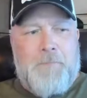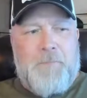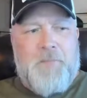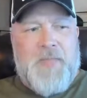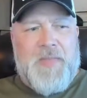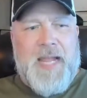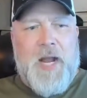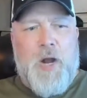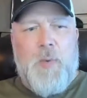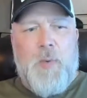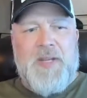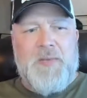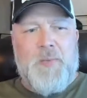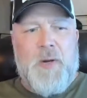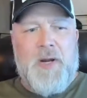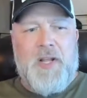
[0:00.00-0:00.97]
they
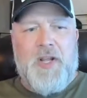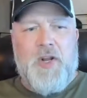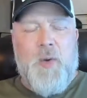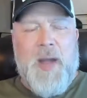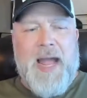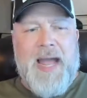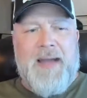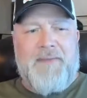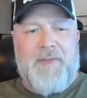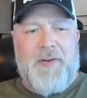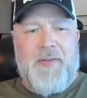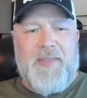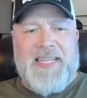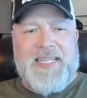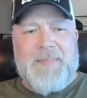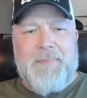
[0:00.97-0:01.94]
always want to go after
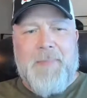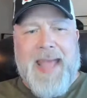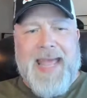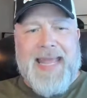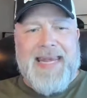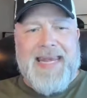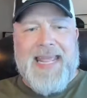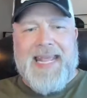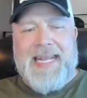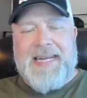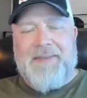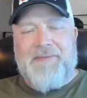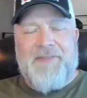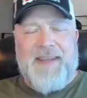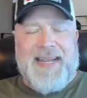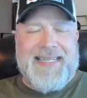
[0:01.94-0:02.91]
these Band-Aid
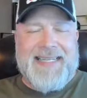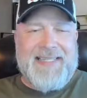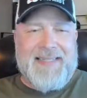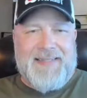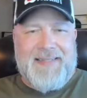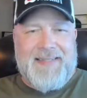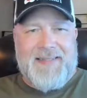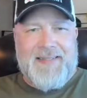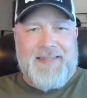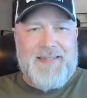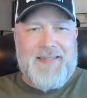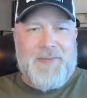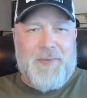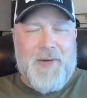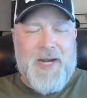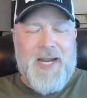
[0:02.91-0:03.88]
fixes,
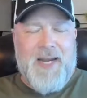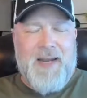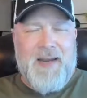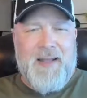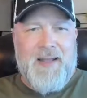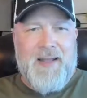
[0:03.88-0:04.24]
right?